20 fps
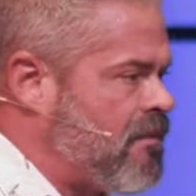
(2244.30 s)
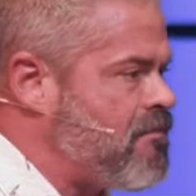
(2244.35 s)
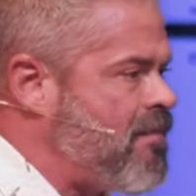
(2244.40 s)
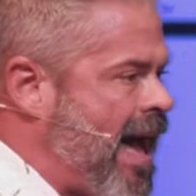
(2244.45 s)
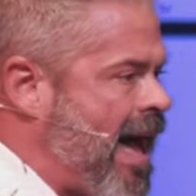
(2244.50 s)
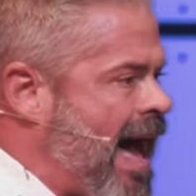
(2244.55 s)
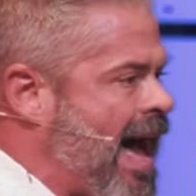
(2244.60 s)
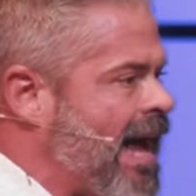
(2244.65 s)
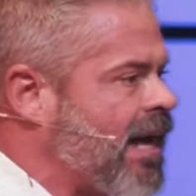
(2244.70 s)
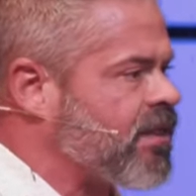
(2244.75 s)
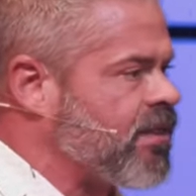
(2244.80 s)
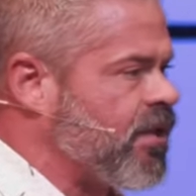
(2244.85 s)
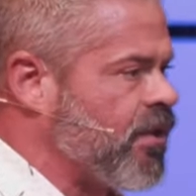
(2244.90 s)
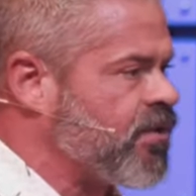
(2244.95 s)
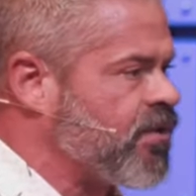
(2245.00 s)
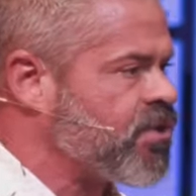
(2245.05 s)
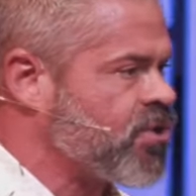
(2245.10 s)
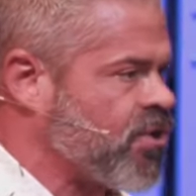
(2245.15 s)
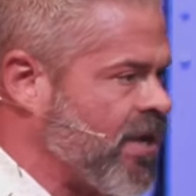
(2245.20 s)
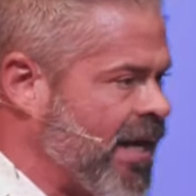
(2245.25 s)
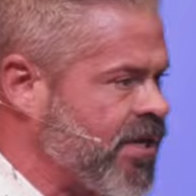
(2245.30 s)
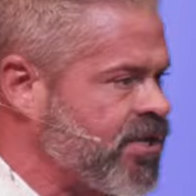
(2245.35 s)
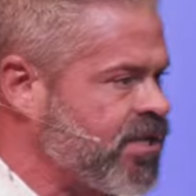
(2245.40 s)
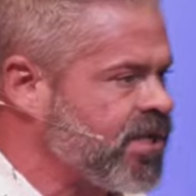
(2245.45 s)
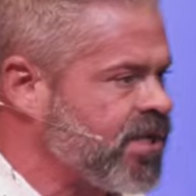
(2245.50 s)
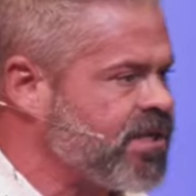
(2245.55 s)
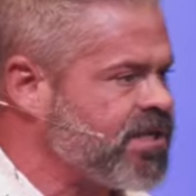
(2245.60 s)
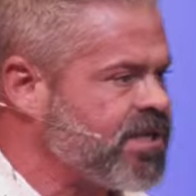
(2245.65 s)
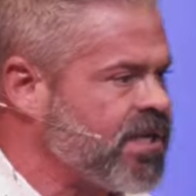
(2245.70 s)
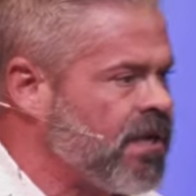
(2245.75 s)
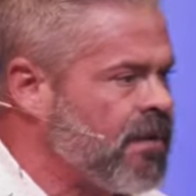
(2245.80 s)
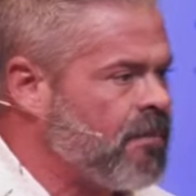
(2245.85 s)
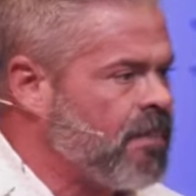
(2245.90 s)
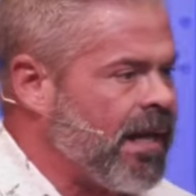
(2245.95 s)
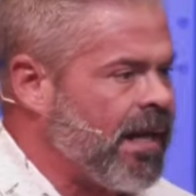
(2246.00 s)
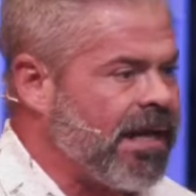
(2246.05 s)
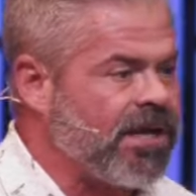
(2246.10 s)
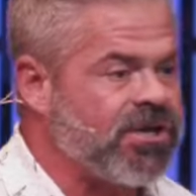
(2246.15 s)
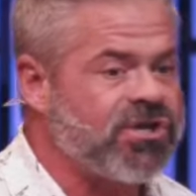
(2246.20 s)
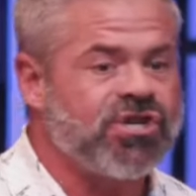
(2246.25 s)
unpack those treasures
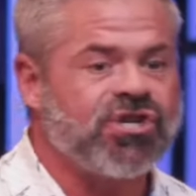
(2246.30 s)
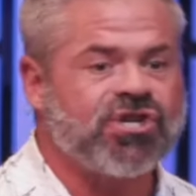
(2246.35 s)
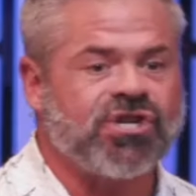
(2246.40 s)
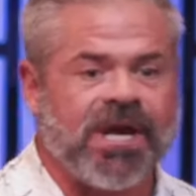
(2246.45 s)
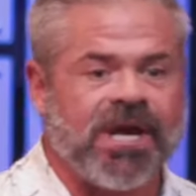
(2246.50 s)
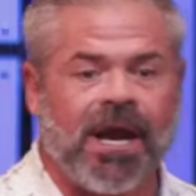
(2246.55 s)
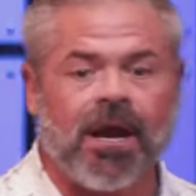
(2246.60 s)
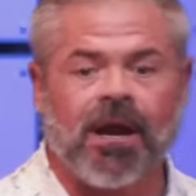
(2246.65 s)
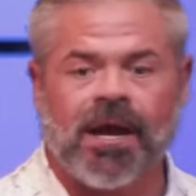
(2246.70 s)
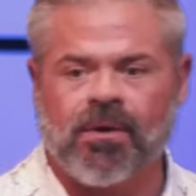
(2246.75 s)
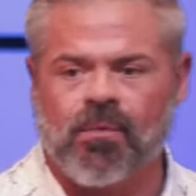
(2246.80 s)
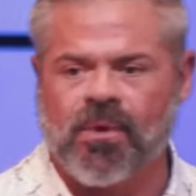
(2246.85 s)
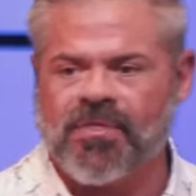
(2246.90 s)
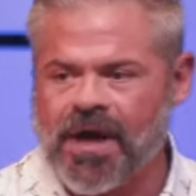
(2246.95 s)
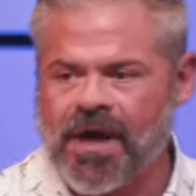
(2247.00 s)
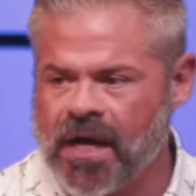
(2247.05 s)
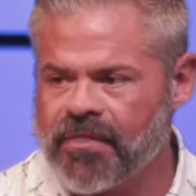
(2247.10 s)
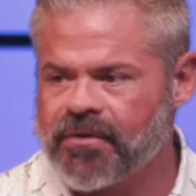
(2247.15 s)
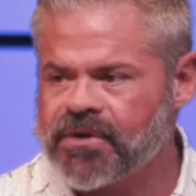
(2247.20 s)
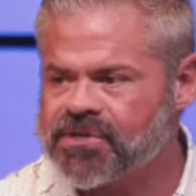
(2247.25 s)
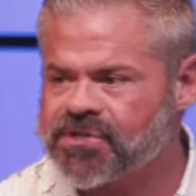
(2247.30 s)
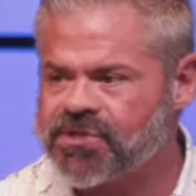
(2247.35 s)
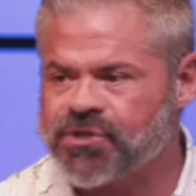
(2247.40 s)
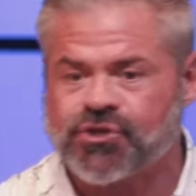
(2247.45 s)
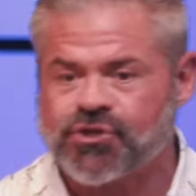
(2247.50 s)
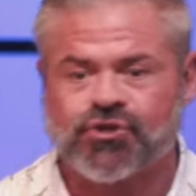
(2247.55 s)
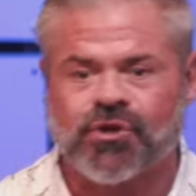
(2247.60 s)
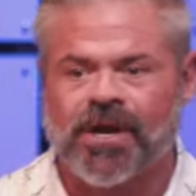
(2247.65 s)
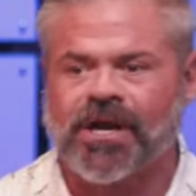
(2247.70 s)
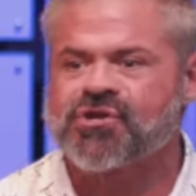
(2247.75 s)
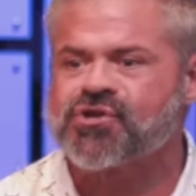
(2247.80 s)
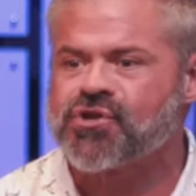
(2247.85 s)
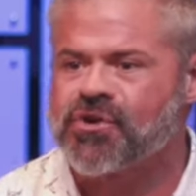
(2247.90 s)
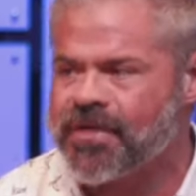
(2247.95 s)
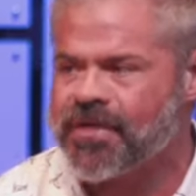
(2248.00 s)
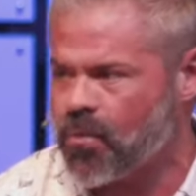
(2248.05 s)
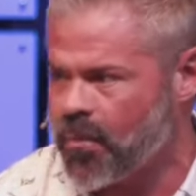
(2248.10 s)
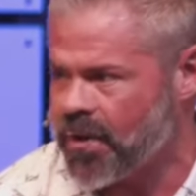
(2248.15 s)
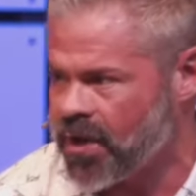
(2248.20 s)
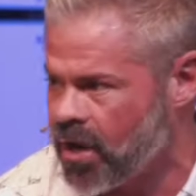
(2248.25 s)
is sharing with others the treasure
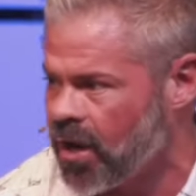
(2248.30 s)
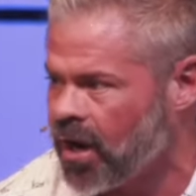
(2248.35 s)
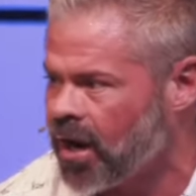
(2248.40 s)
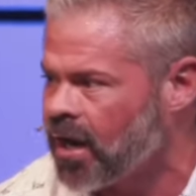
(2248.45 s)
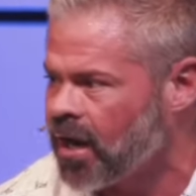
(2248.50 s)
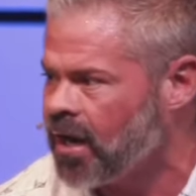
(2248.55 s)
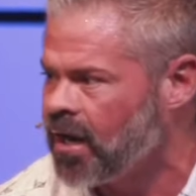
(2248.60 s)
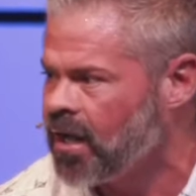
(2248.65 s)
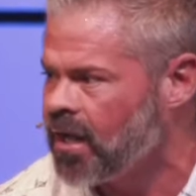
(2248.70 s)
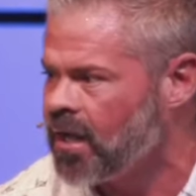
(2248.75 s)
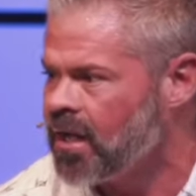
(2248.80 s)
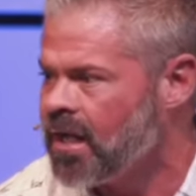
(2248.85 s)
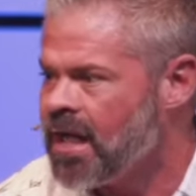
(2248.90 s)
that we are